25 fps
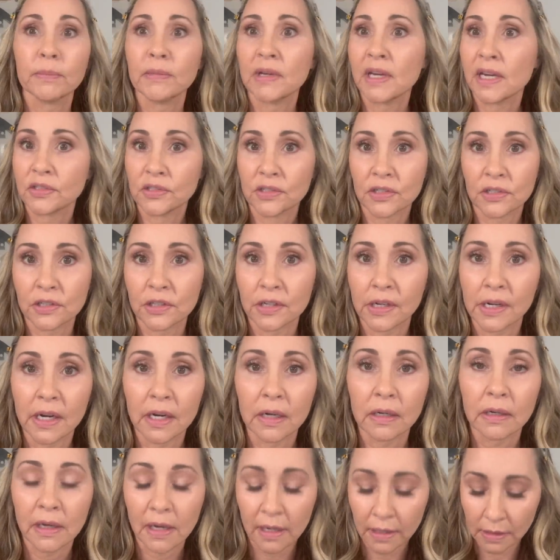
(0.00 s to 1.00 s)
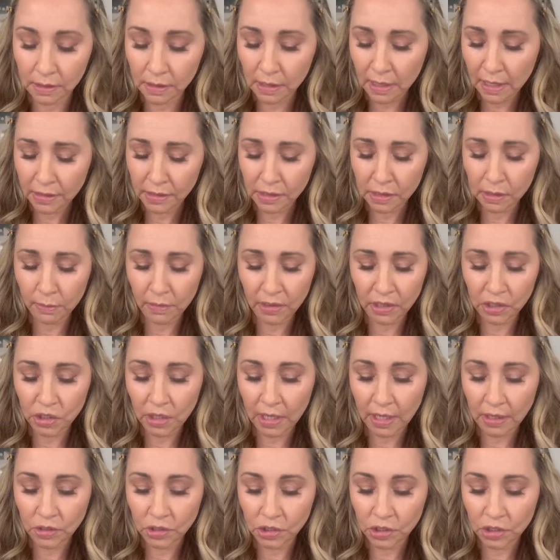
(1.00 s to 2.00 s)
yesteryear, not, not so much
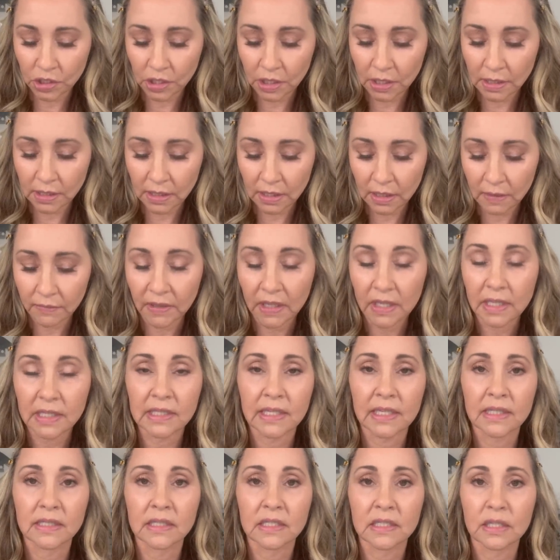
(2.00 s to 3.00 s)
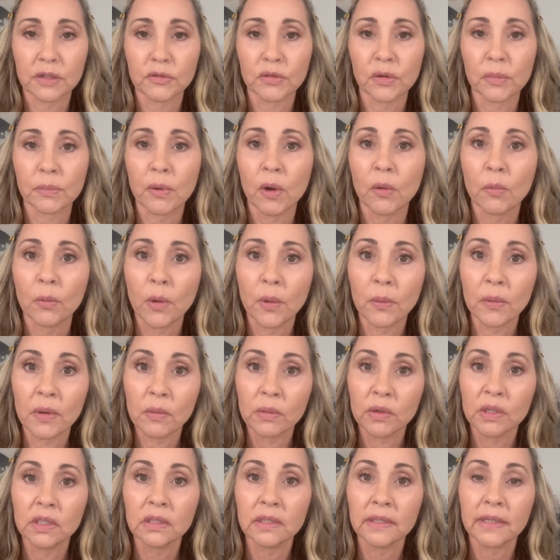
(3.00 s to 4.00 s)
H G T V, because that's different, but when we
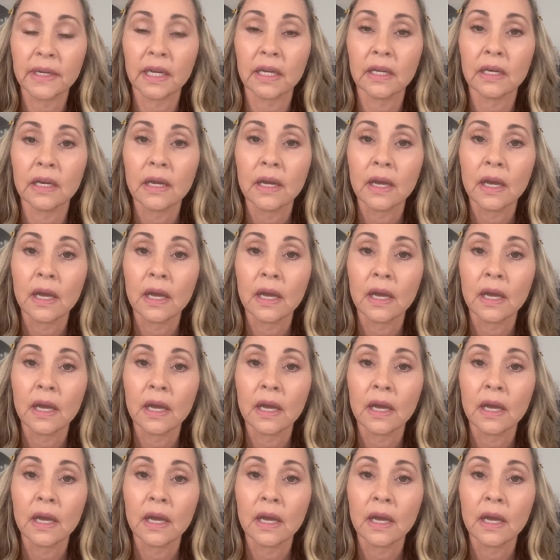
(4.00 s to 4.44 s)
would look at